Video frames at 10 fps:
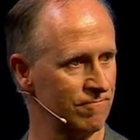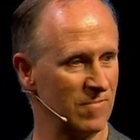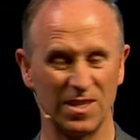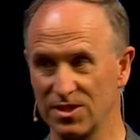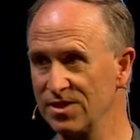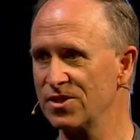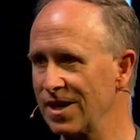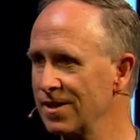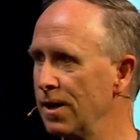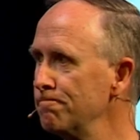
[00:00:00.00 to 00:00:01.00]
And since
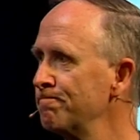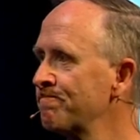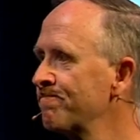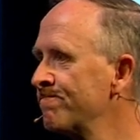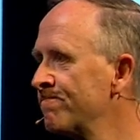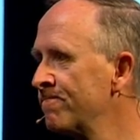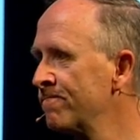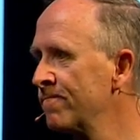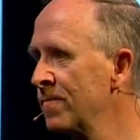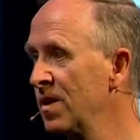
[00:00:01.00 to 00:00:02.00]
that time,
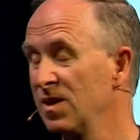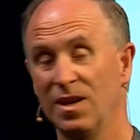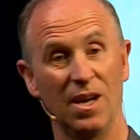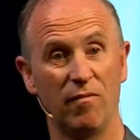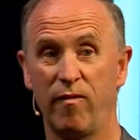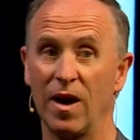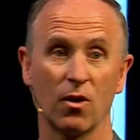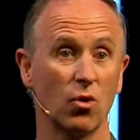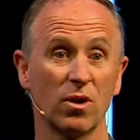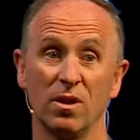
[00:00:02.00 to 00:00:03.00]
and far
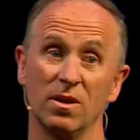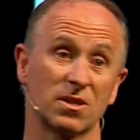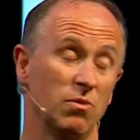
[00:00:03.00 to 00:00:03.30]
longer than this,